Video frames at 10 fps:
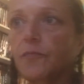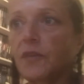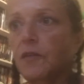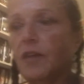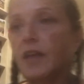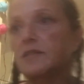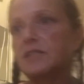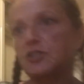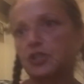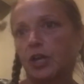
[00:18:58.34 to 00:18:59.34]
You can't
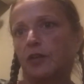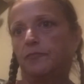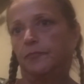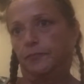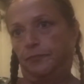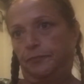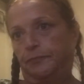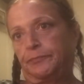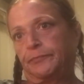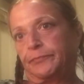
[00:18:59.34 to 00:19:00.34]
see shit.
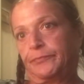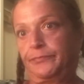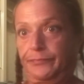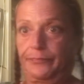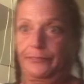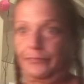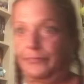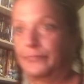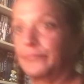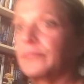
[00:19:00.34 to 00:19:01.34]

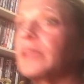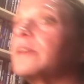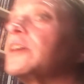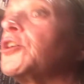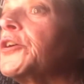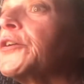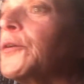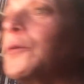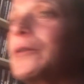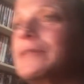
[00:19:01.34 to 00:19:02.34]
Here you go.